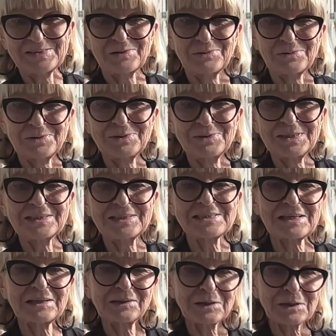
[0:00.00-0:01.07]
so you
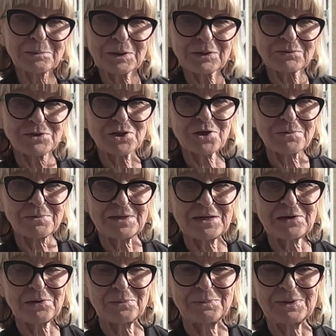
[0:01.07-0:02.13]
needed a little bit of job
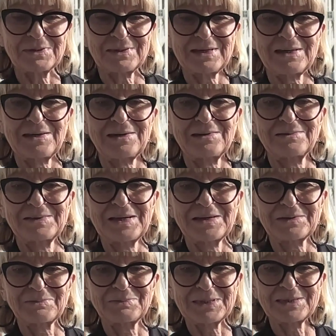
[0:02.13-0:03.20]
therapy there,
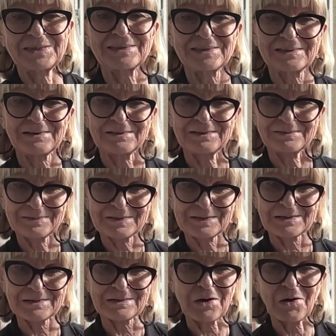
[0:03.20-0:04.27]
like being
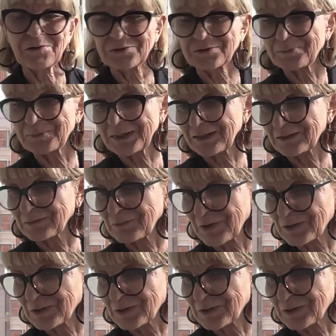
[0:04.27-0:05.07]
author being